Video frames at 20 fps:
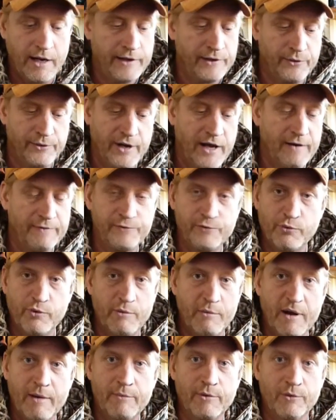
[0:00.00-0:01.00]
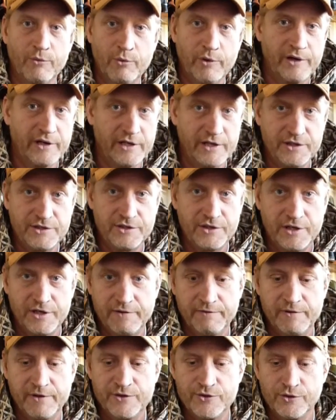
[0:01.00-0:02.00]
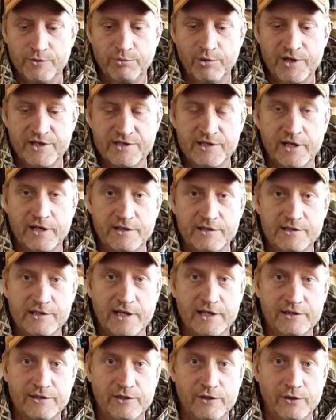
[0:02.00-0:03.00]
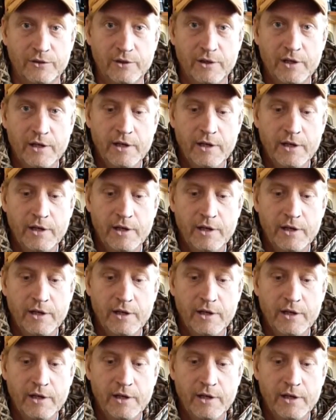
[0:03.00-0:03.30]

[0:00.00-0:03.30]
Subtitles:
I don't have to remember what each individual brace height's set to.